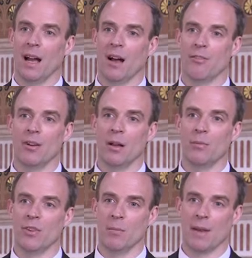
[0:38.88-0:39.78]

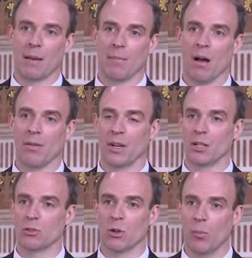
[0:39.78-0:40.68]
firms in Myanmar that are
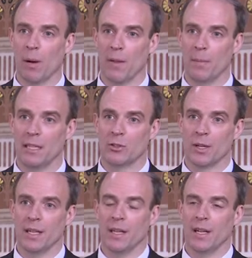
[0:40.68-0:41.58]
controlled by the
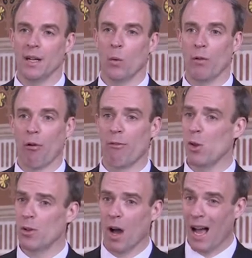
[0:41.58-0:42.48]
military. We've
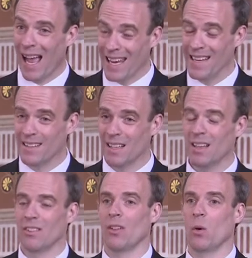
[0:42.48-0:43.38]
reviewed our aid
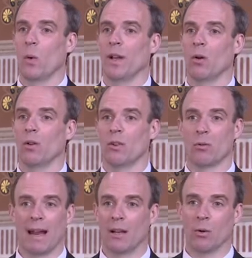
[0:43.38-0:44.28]
so that we're not
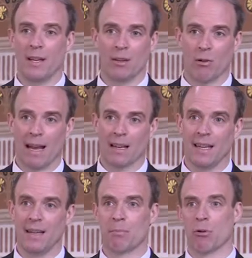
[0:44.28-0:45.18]
directly or
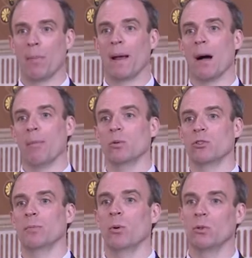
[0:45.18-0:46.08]
indirectly propping up or
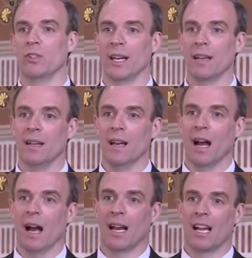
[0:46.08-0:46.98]
supporting
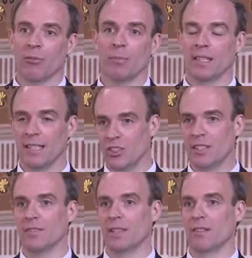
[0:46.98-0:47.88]
government
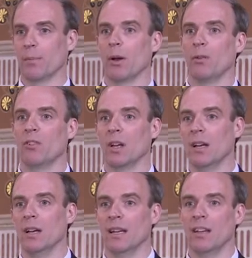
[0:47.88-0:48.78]
initiatives as opposed to
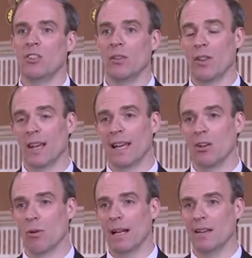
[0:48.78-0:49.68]
initiatives that get
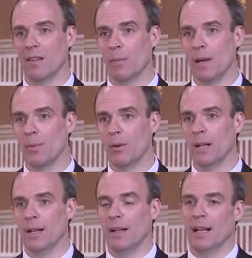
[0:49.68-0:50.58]
directly to the people.
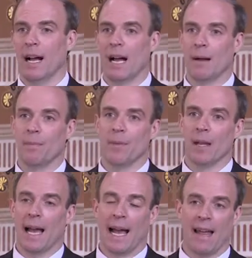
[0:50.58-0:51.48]

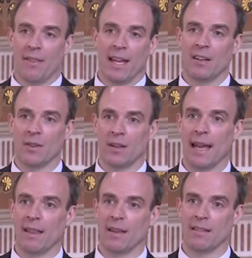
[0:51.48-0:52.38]
At the end of the
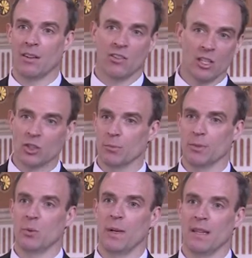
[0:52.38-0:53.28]
day, there's a distinction
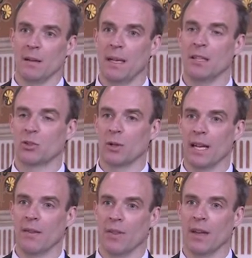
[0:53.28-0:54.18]
between the military
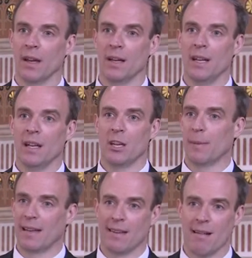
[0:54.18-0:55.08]
and the
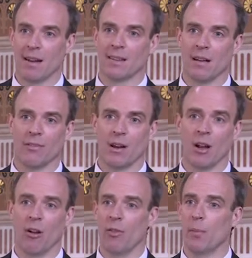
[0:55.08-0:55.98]
humanitarian
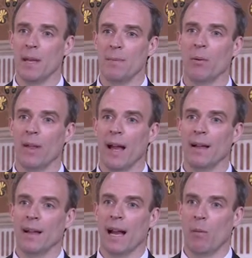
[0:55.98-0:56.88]
suffering of the people there.
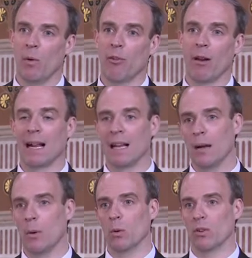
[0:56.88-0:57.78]
And we're very
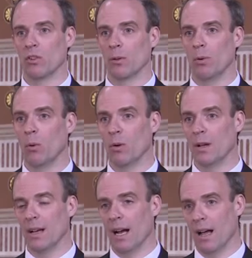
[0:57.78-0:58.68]
clear we want to support
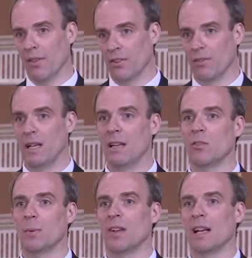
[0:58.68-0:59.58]
the
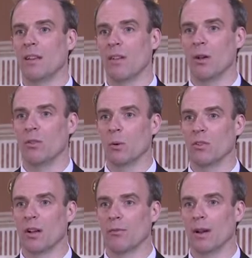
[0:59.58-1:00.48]
civilians, particularly those who are
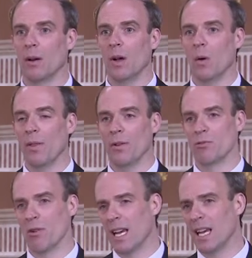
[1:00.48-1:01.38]
suffering, whether it's
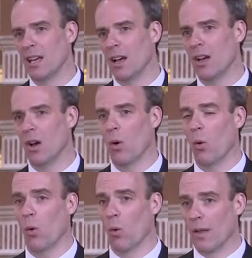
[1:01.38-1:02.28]
the Rohingya
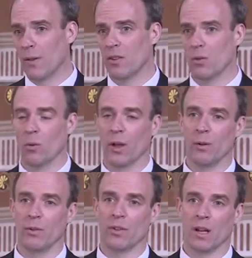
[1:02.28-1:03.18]
or others, or
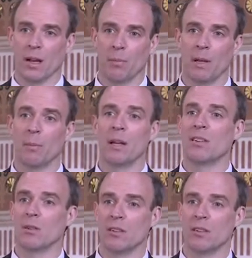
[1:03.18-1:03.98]
those political